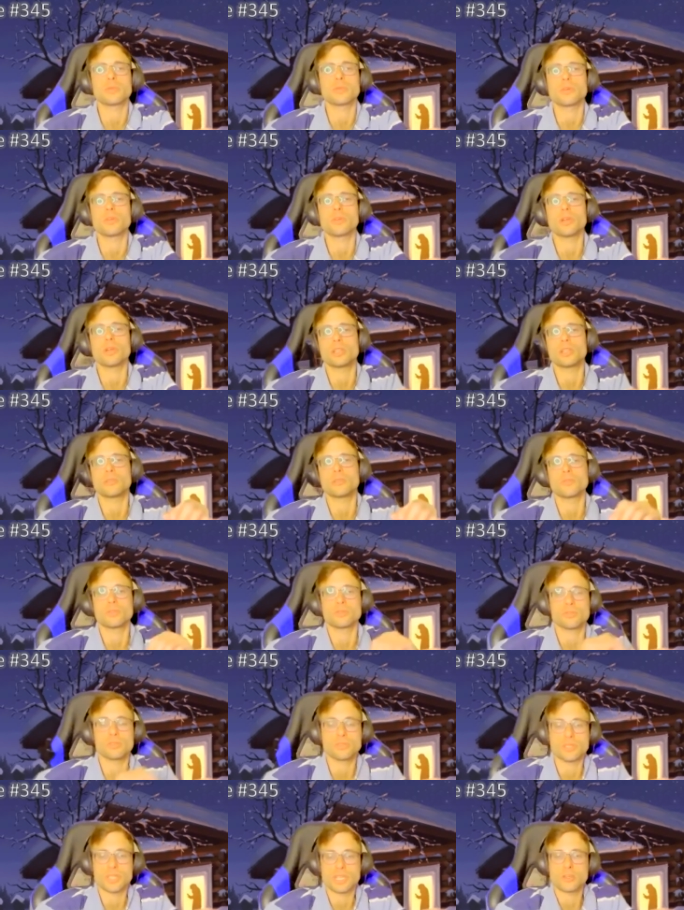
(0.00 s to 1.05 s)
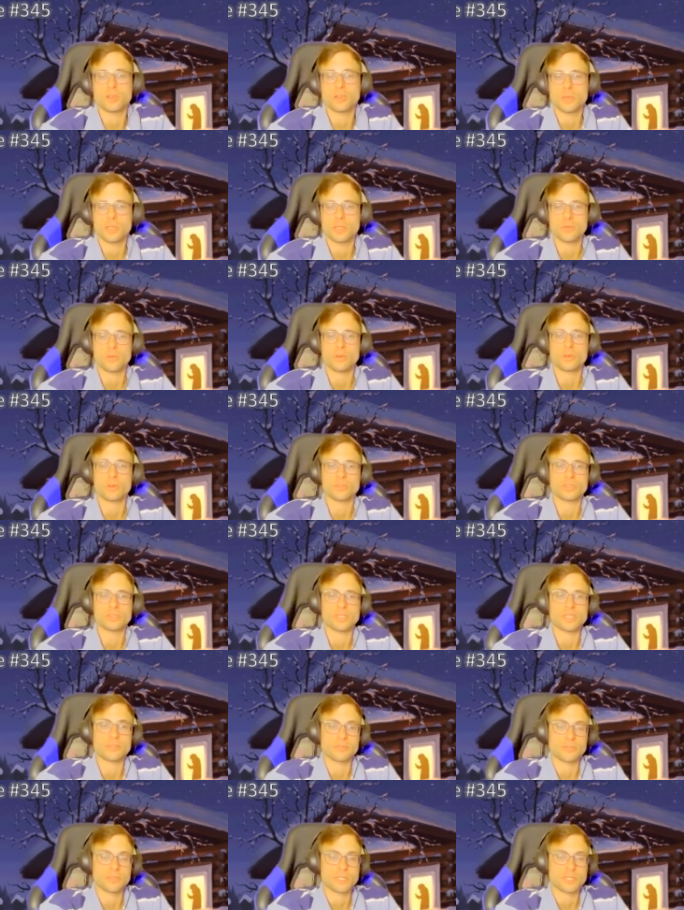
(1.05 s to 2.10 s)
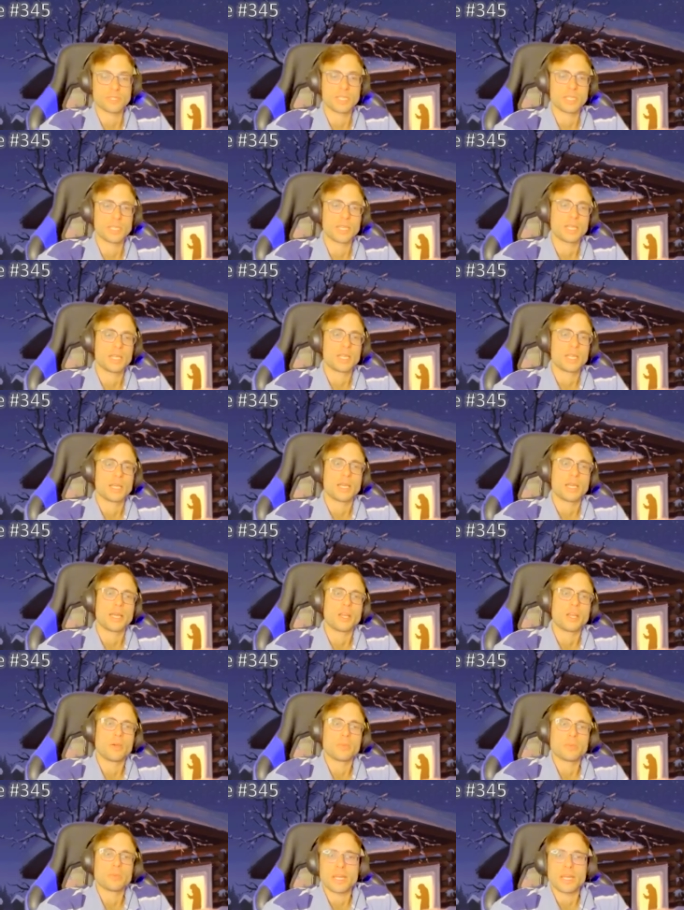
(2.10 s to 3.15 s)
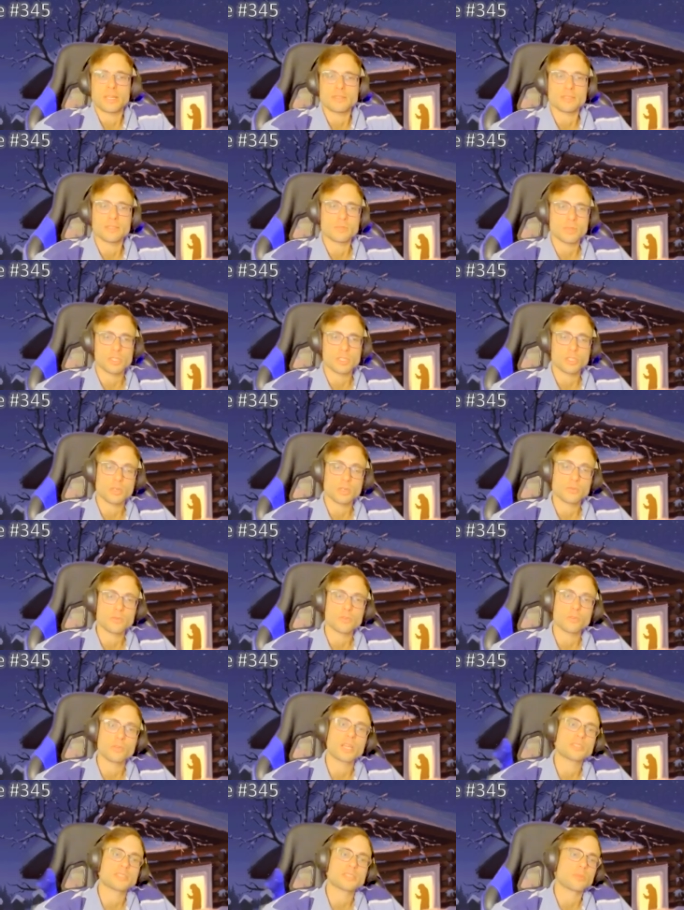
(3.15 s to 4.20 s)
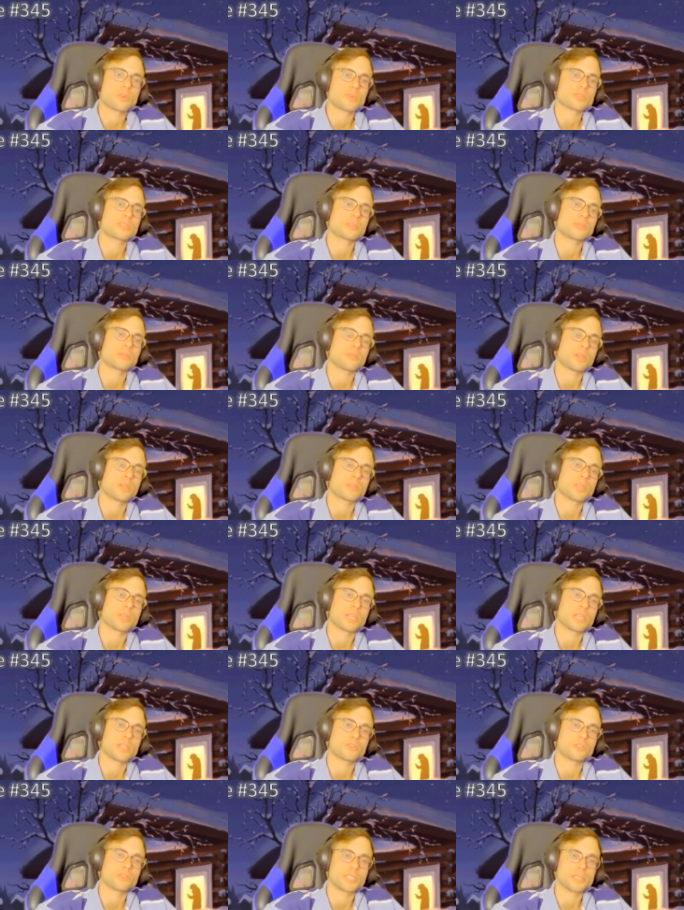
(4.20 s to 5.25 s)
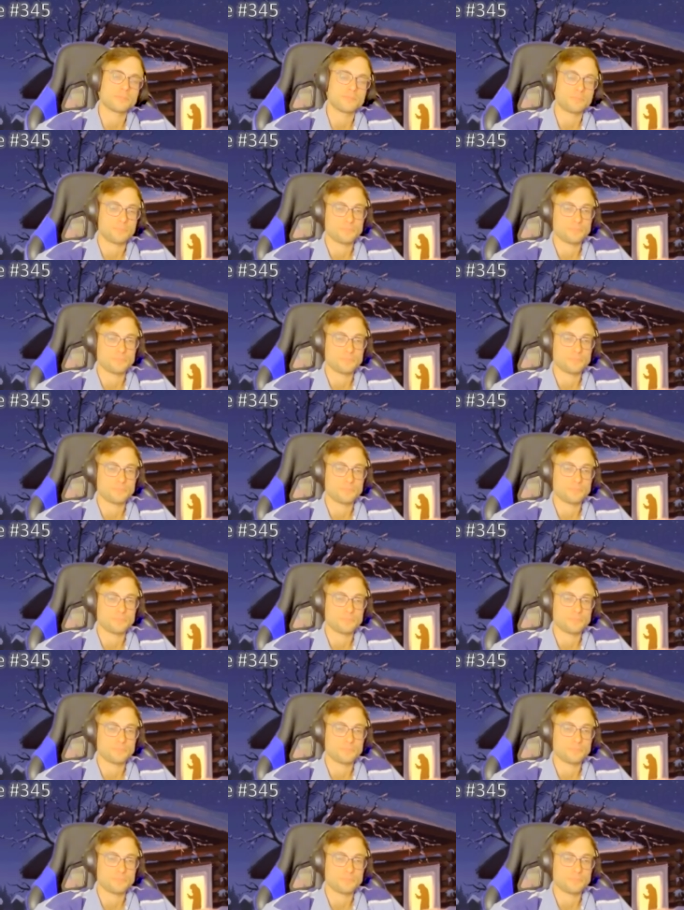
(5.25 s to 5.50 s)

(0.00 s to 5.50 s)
all around the world. So it's exciting about the work of the stuff. And I think, guys, that by sharing with you guys my journey,